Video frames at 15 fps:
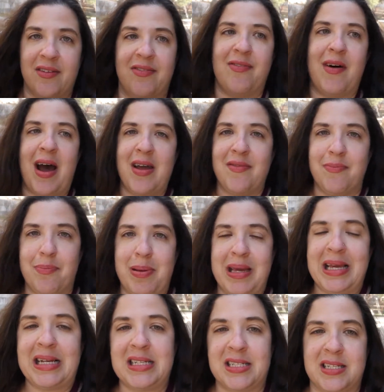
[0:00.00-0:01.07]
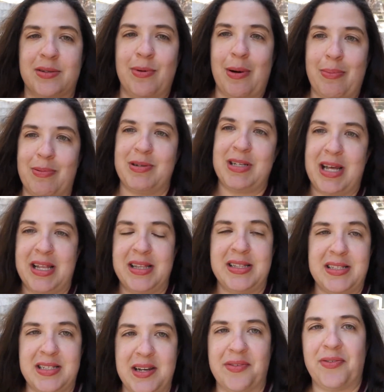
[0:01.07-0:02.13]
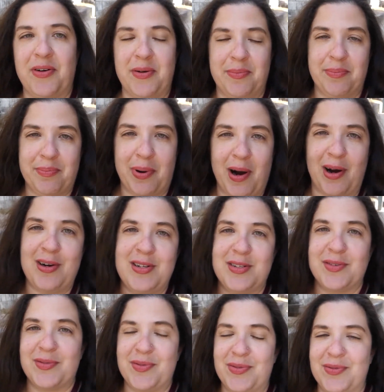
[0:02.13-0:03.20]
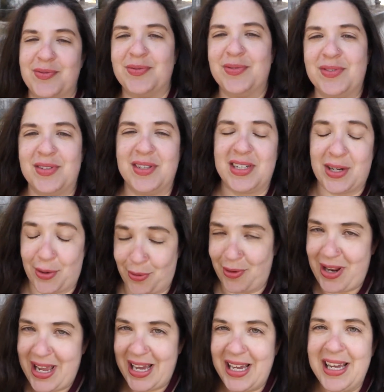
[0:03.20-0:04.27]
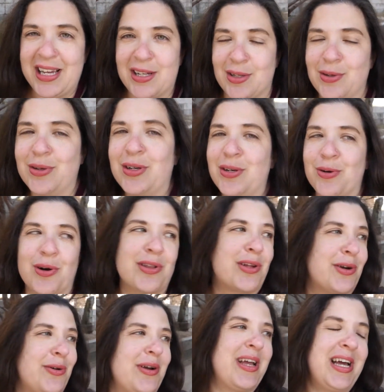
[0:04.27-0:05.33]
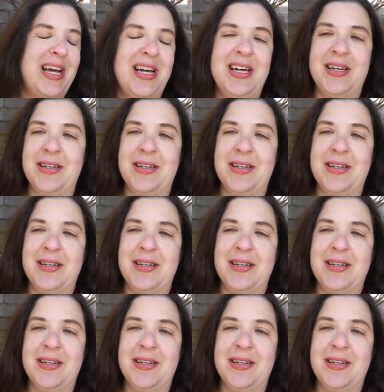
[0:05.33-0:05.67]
5 peaks represent different parts of Korea, including North Korea.